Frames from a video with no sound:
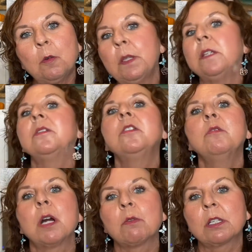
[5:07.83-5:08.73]
and then 2
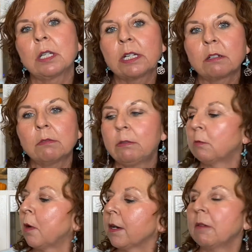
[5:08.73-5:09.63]
hours later we were
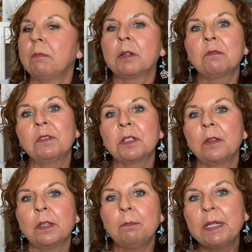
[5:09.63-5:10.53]
walking barefoot on
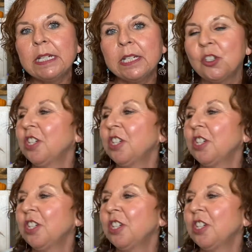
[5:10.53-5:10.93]
the beach.